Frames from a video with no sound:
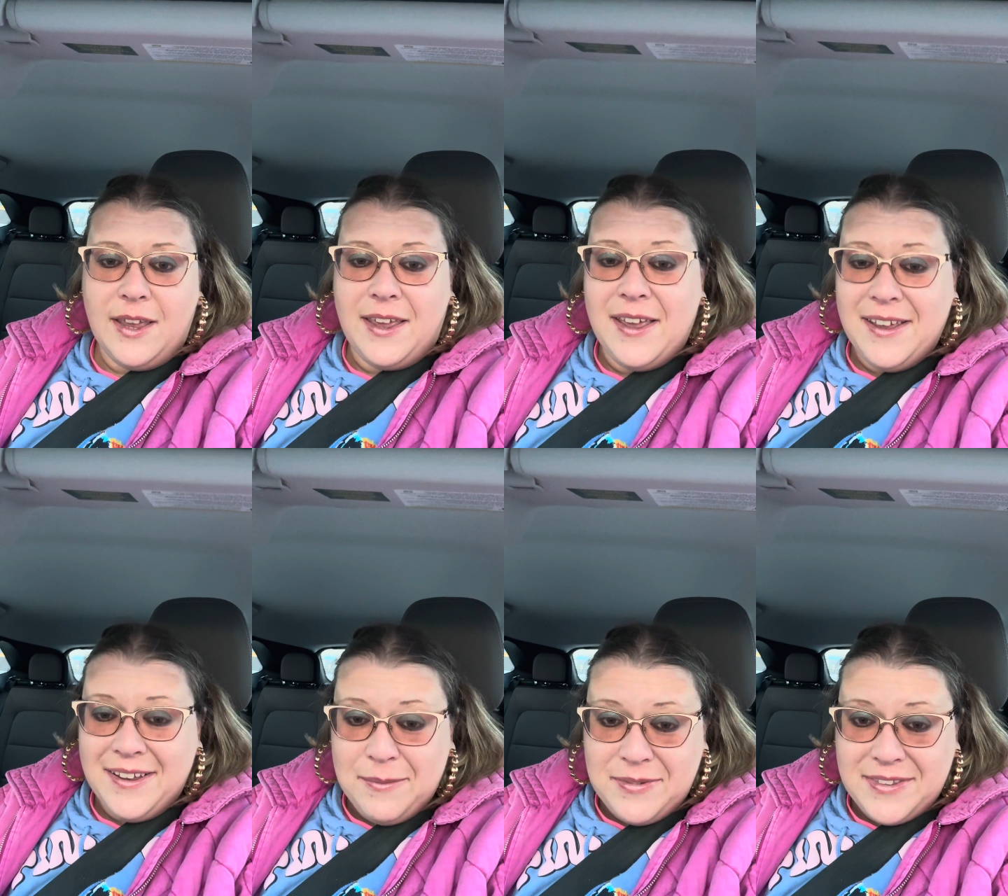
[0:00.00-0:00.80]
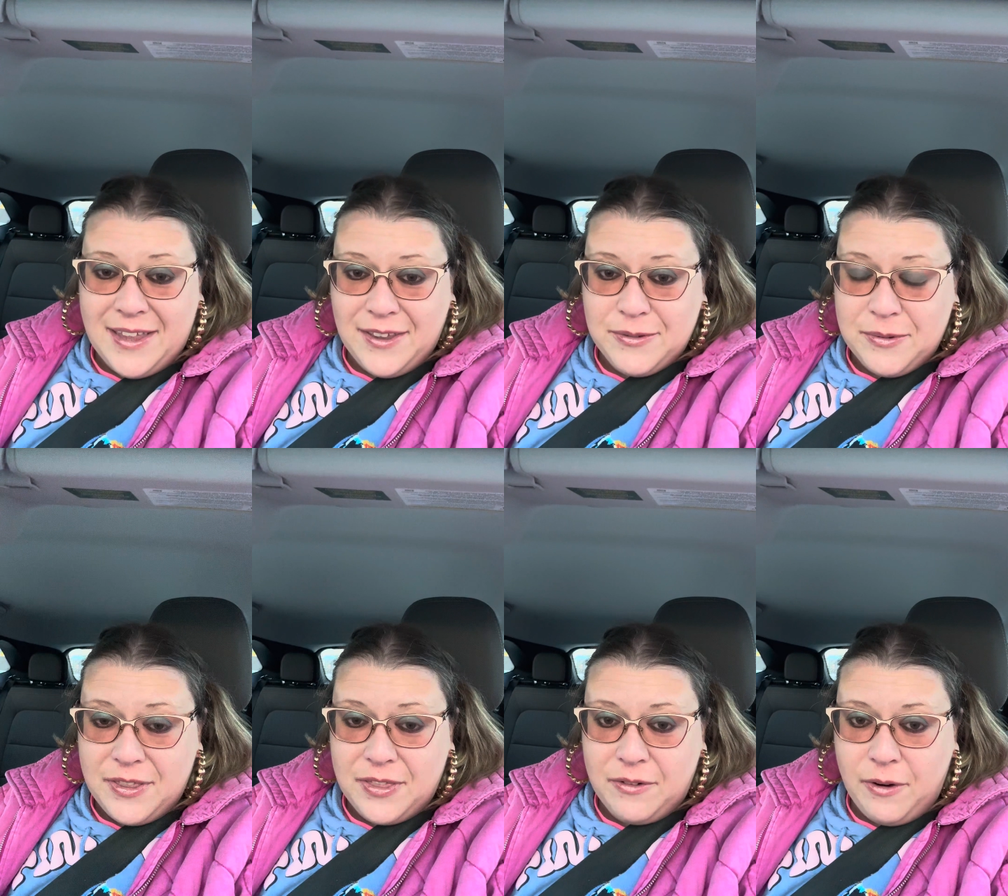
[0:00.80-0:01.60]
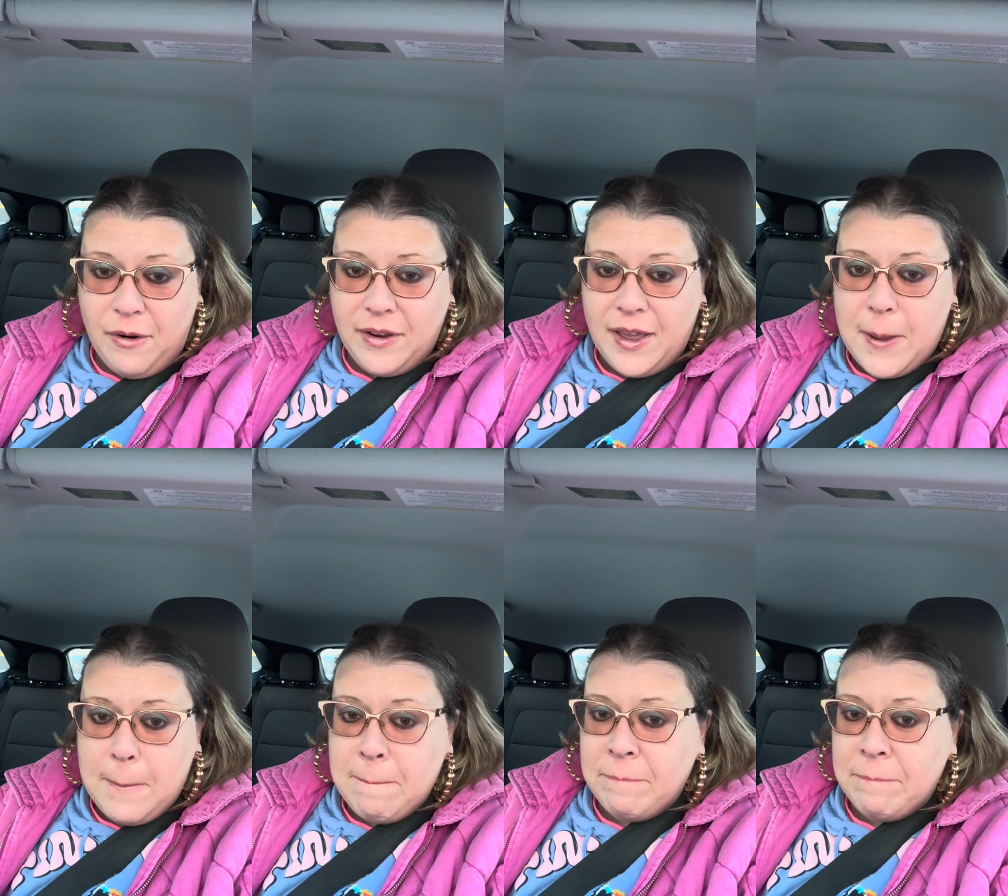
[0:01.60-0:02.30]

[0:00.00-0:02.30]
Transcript: like obsessed with growing up.